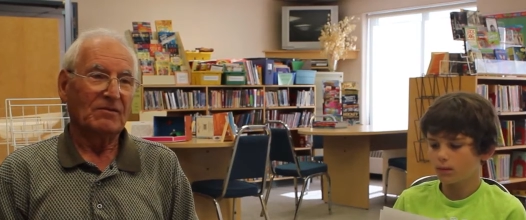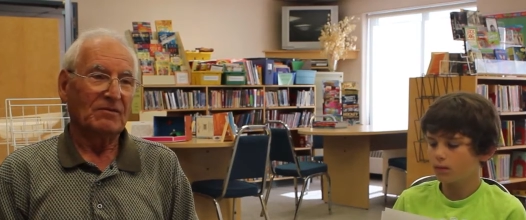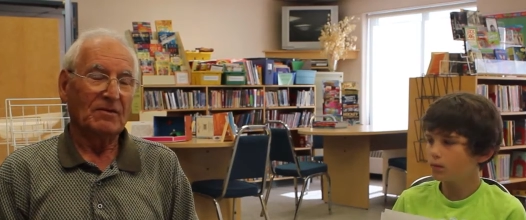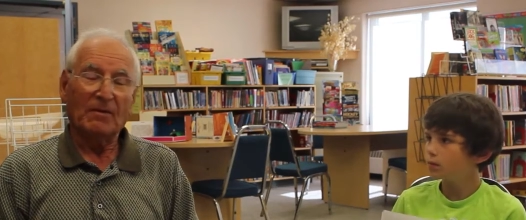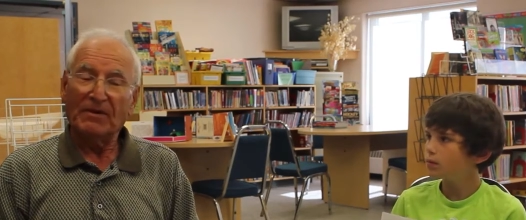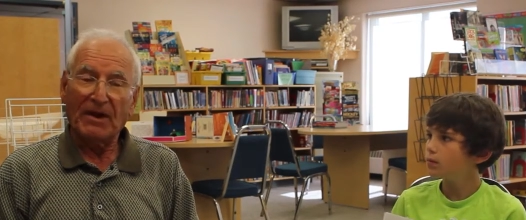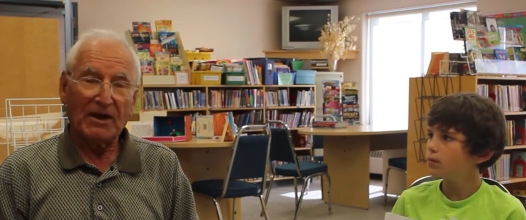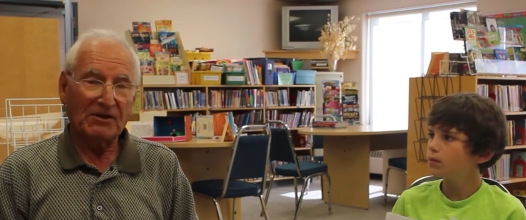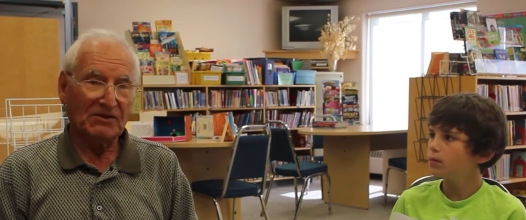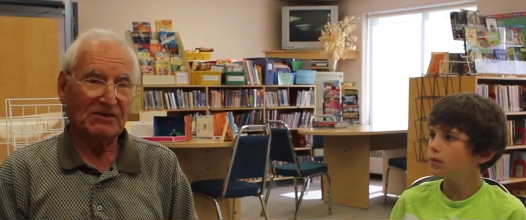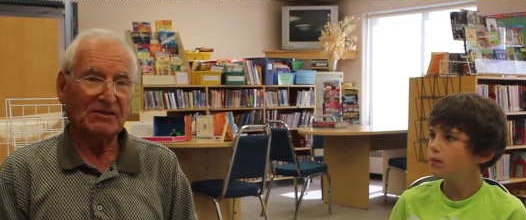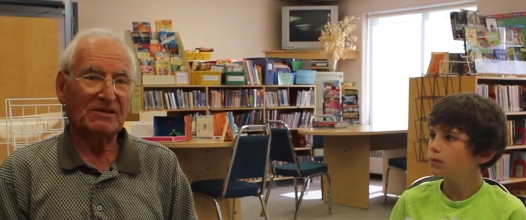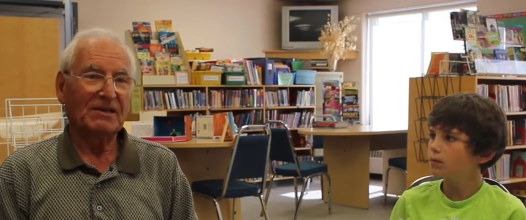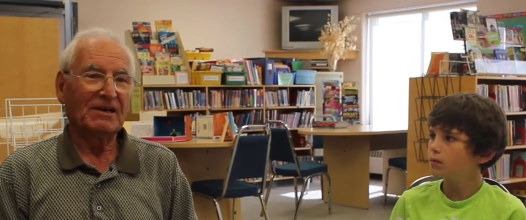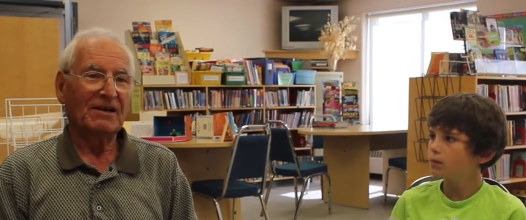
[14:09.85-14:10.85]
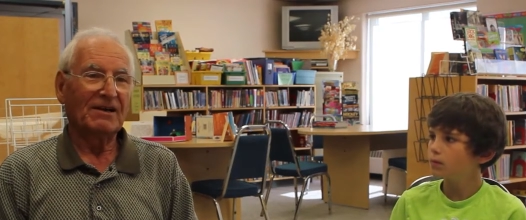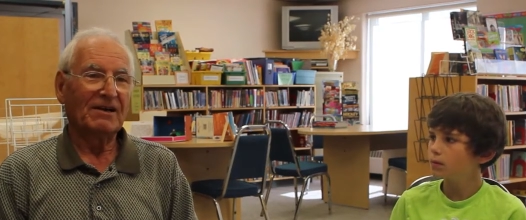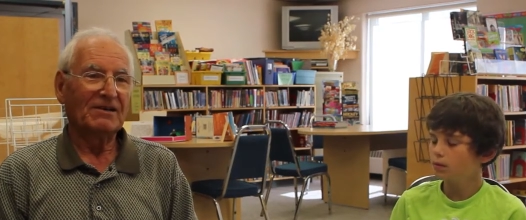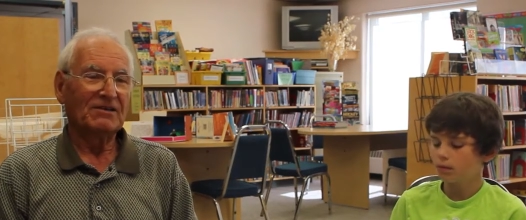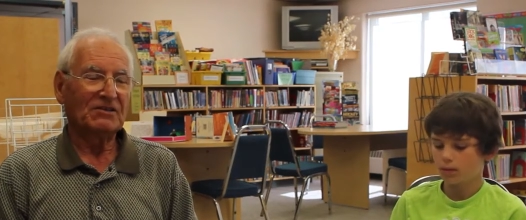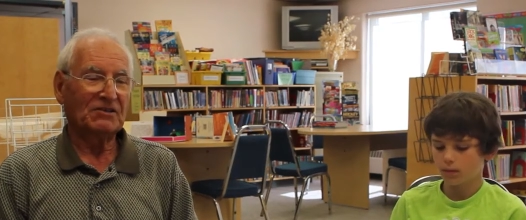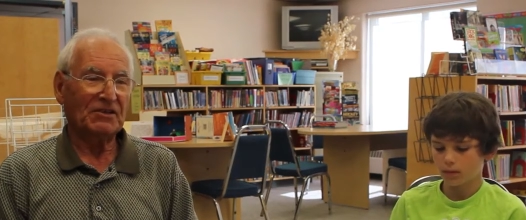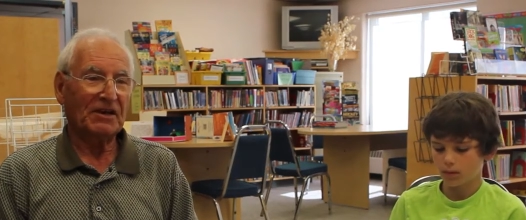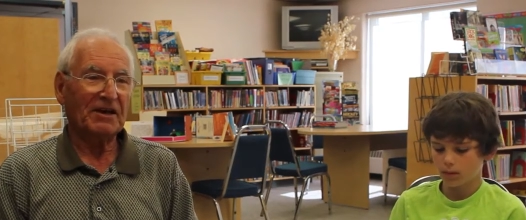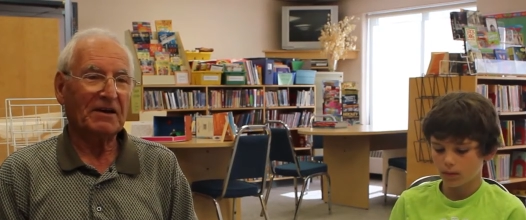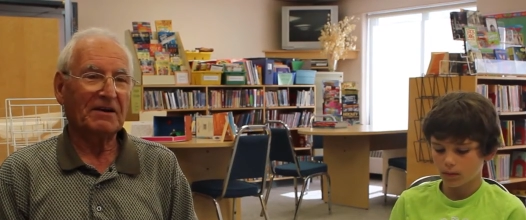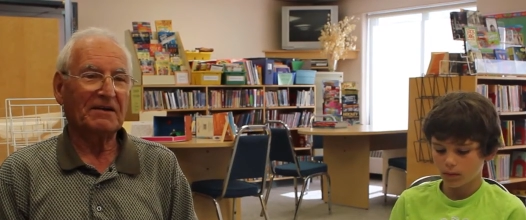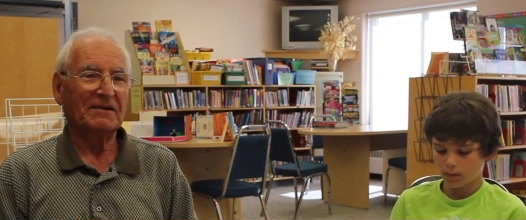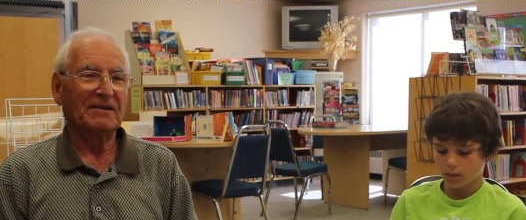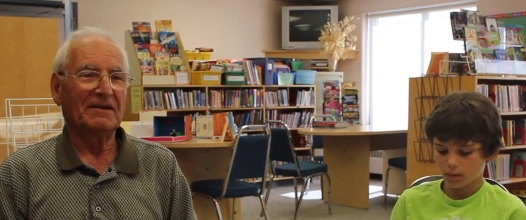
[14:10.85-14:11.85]
Speaker 1: the nice stick,
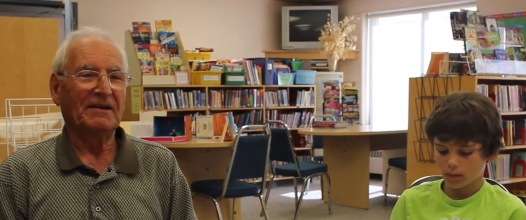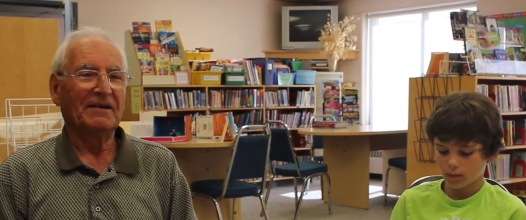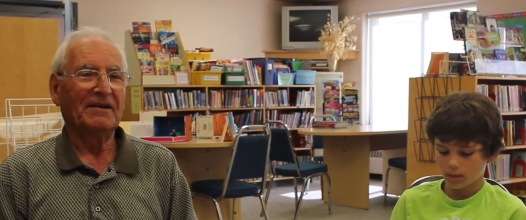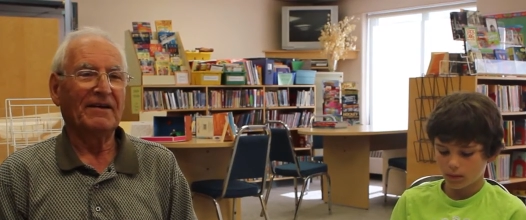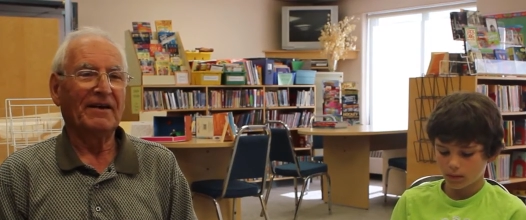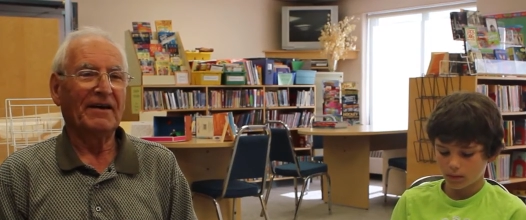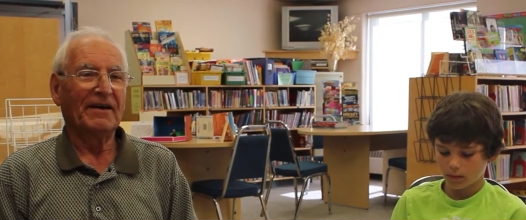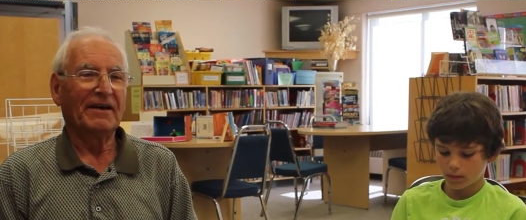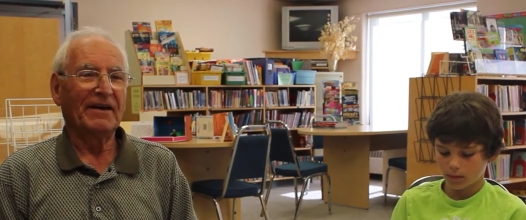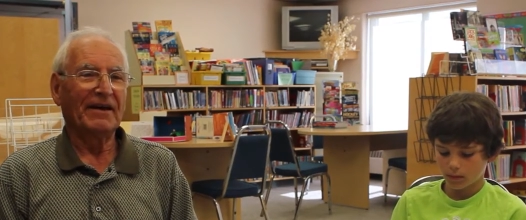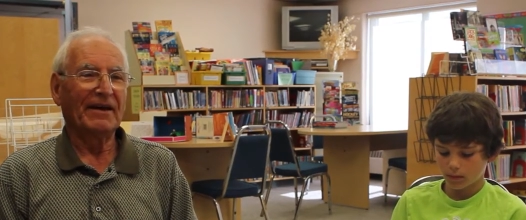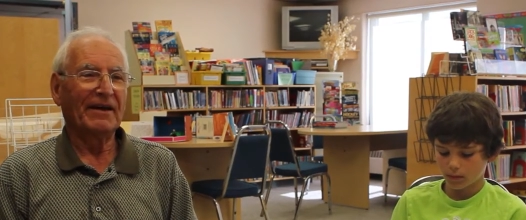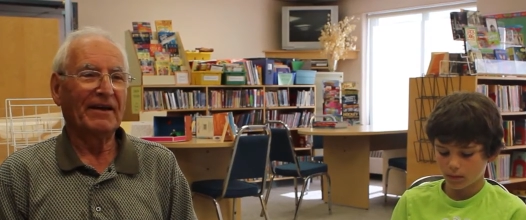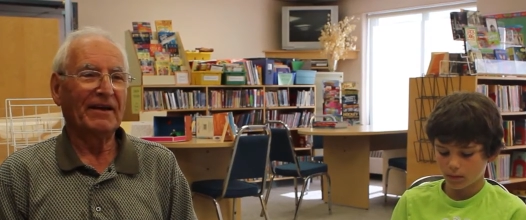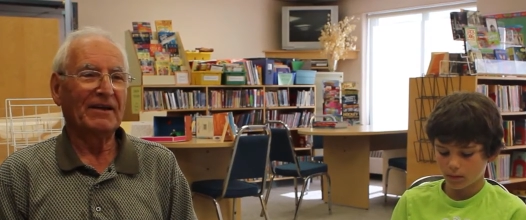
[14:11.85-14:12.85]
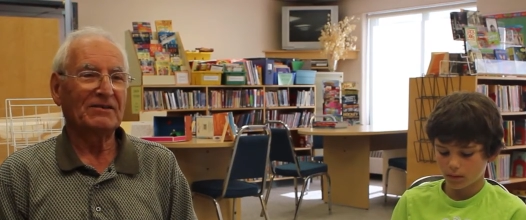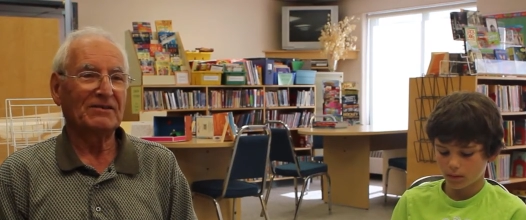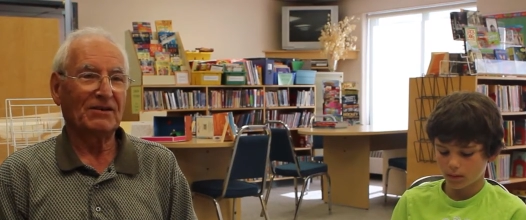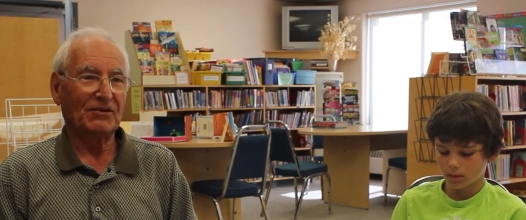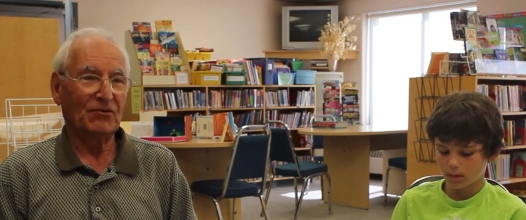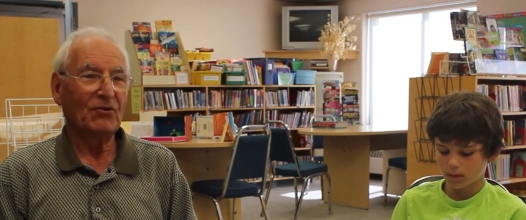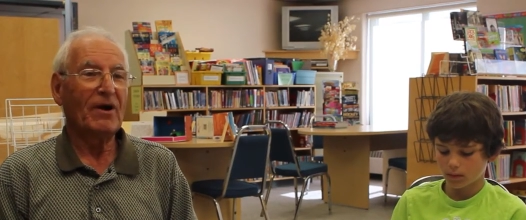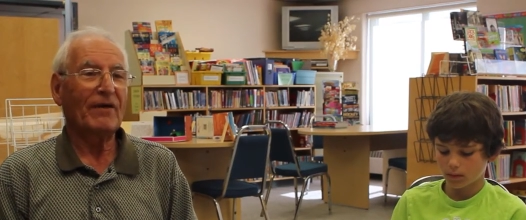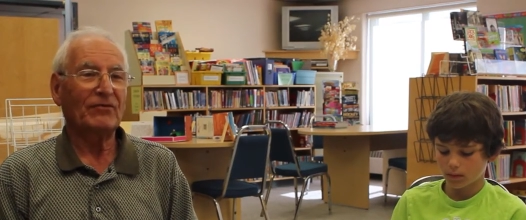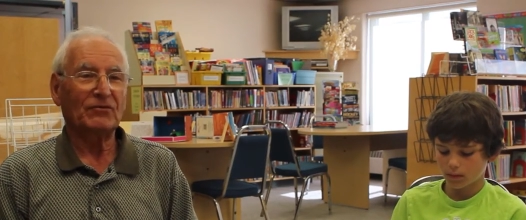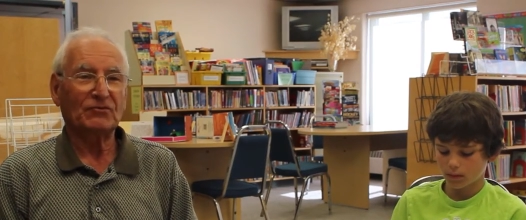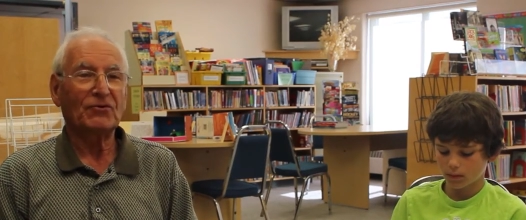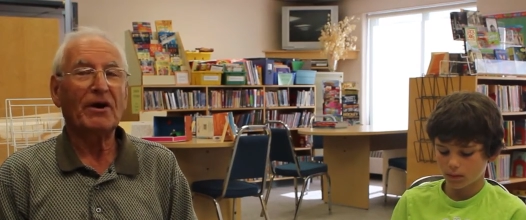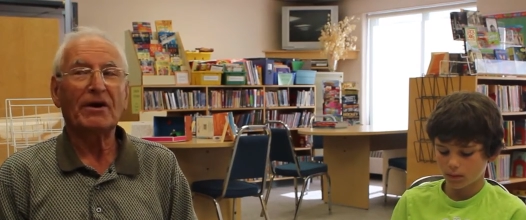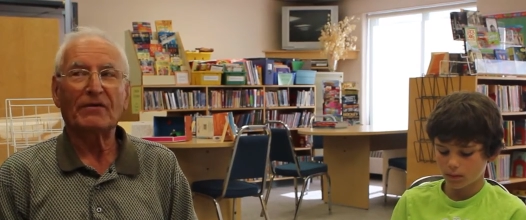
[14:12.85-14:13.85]
and I said, you have to
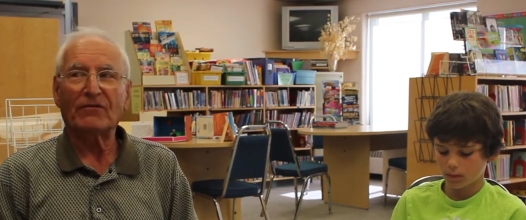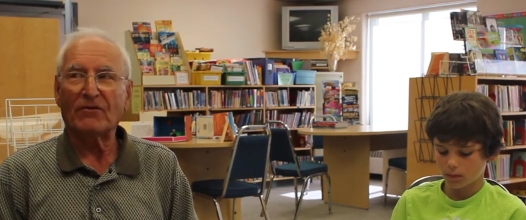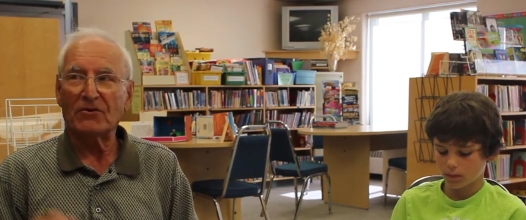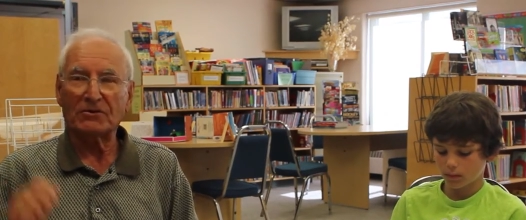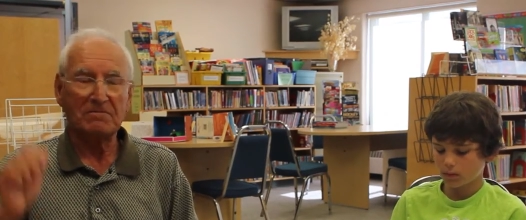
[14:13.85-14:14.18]
try it first.